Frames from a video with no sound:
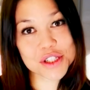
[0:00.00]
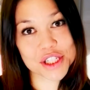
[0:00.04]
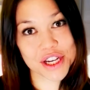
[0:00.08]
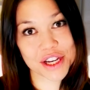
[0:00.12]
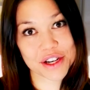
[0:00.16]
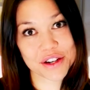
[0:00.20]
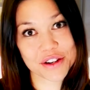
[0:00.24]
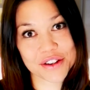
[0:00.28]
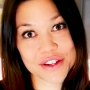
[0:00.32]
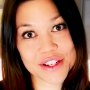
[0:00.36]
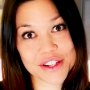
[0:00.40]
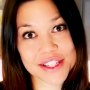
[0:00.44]

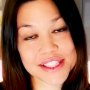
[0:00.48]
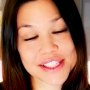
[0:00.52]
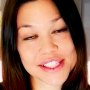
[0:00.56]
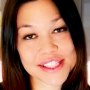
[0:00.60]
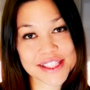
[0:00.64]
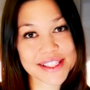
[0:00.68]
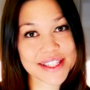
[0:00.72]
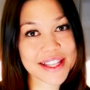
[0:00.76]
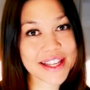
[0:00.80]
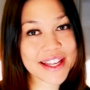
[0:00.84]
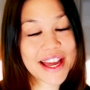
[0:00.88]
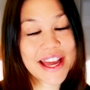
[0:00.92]

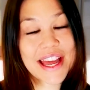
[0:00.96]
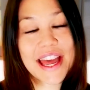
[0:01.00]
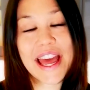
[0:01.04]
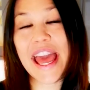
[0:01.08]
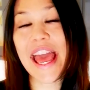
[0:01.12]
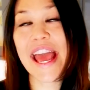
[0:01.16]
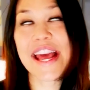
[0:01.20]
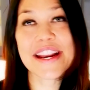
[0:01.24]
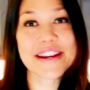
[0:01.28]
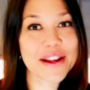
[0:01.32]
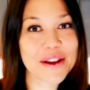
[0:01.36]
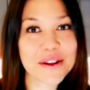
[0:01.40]
generous.
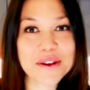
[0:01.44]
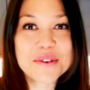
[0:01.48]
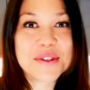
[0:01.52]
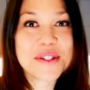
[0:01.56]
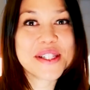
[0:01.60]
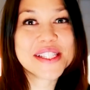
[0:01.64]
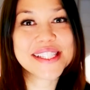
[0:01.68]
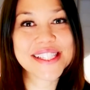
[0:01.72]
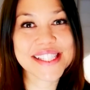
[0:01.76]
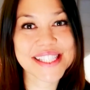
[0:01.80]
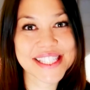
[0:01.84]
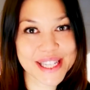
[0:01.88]
And I
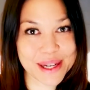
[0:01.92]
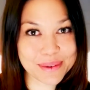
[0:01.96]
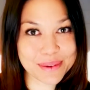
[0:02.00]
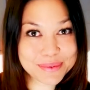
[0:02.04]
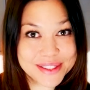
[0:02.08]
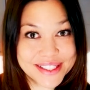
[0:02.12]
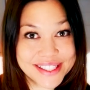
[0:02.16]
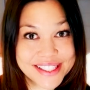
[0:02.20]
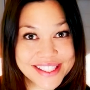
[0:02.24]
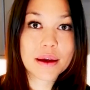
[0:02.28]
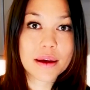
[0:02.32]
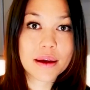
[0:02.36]
always
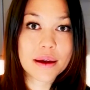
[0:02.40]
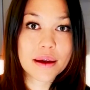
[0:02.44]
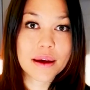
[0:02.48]
accepted.